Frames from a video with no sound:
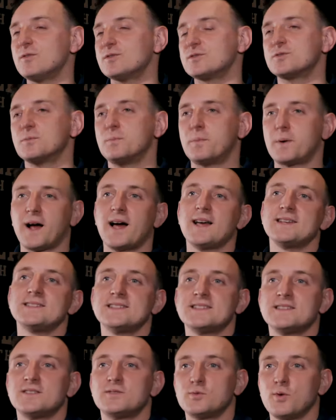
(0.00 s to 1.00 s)
was
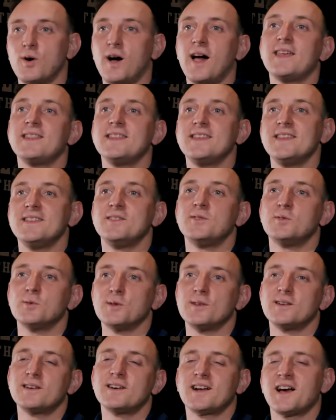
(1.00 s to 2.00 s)
surprised to I need to
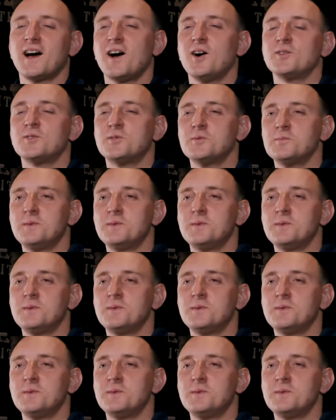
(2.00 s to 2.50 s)
learn how to